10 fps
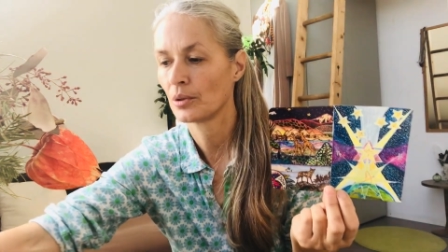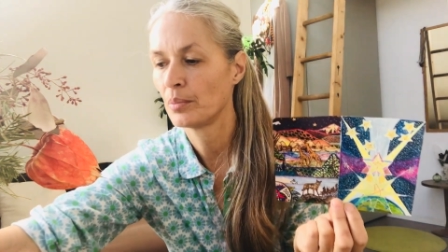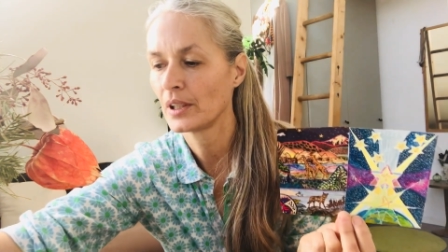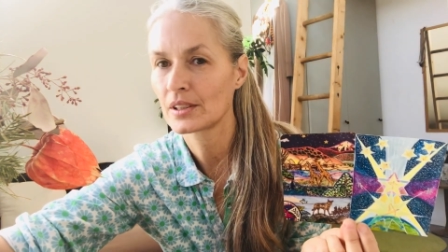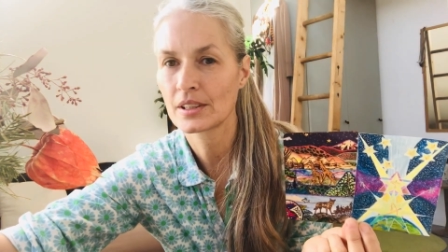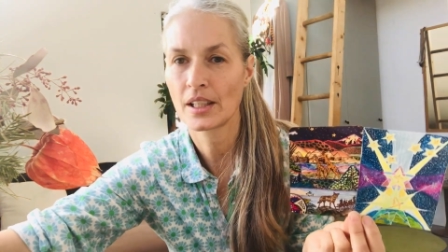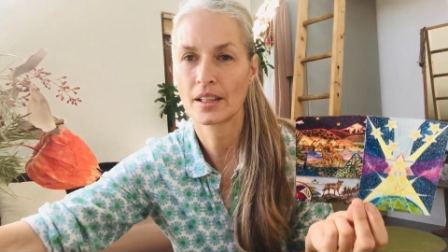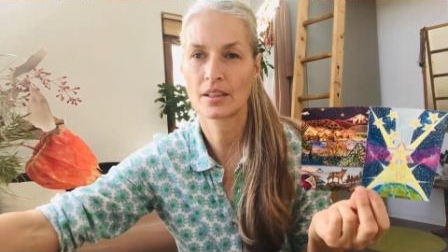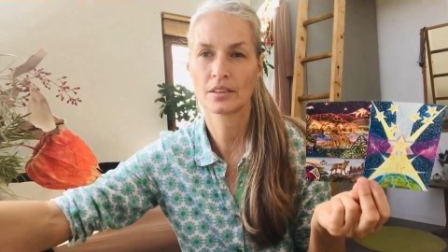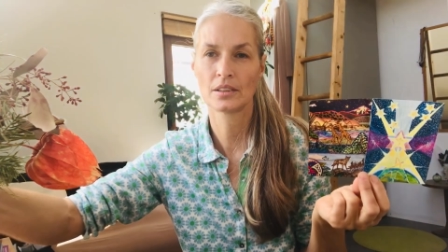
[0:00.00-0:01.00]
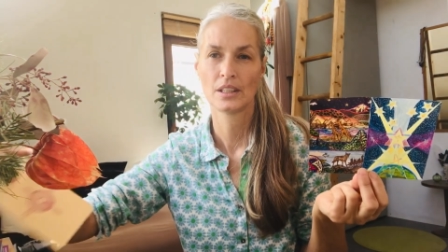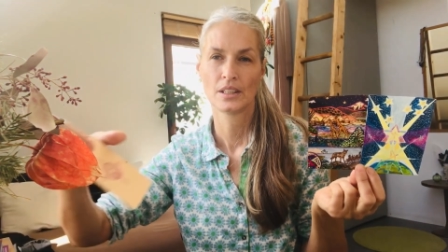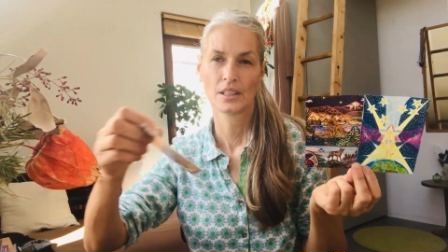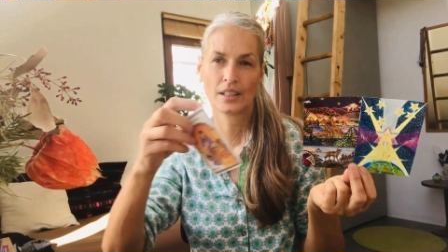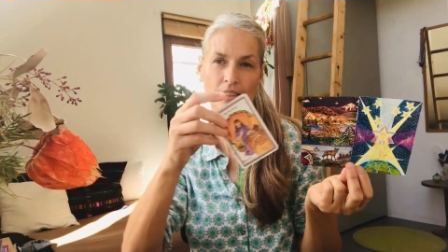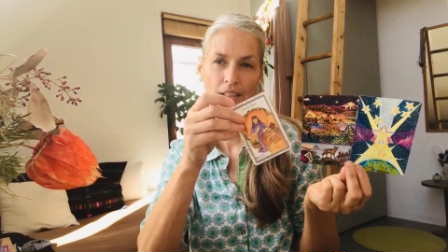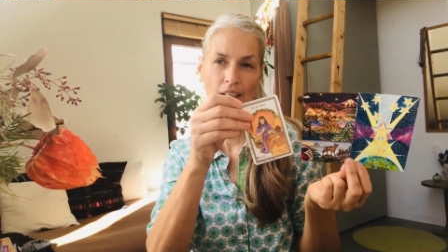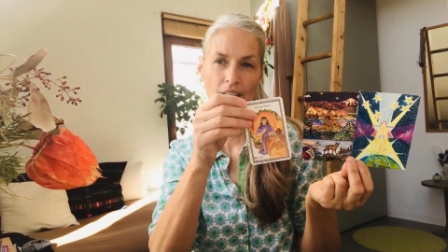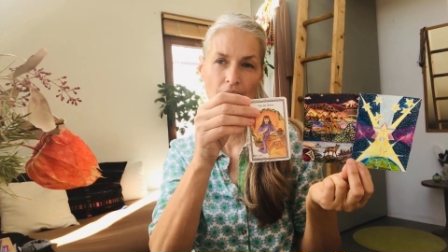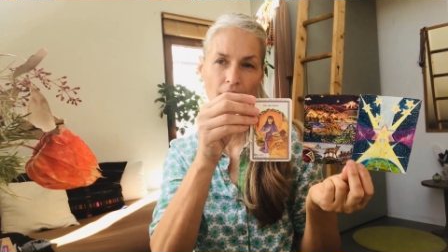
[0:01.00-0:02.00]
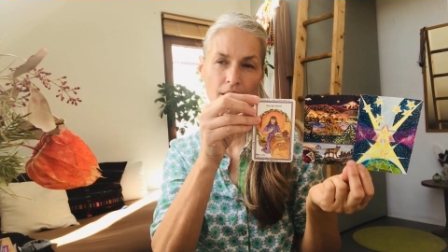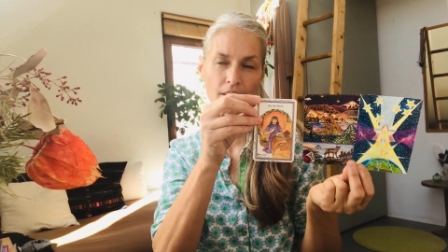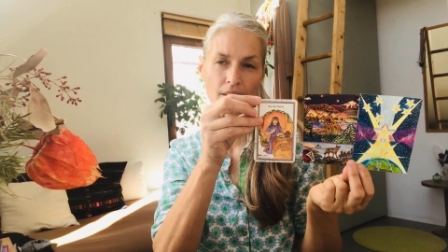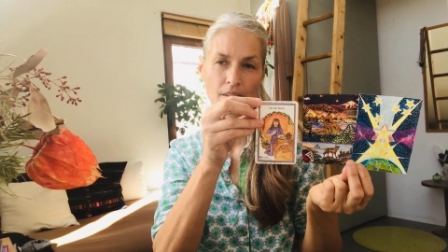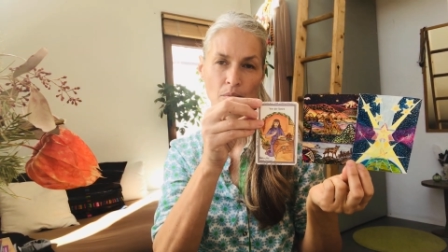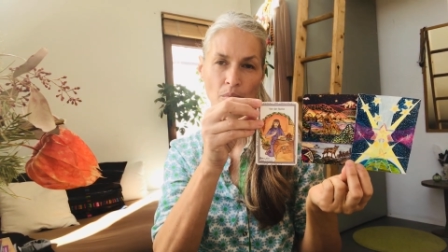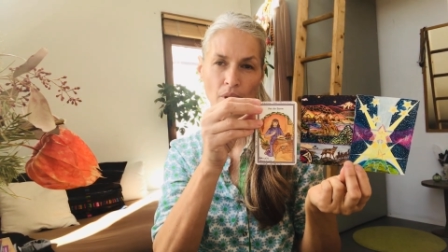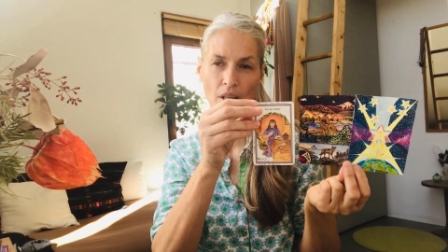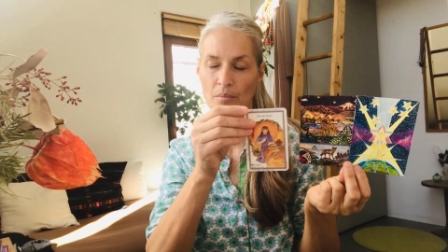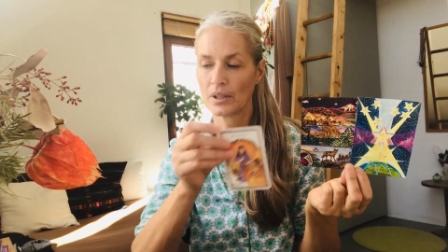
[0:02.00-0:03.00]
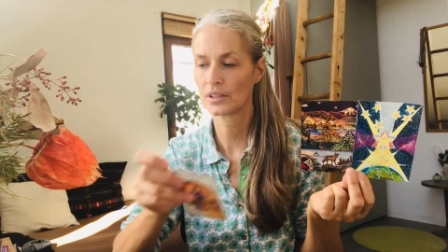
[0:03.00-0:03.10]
The big cycle is saying yes, become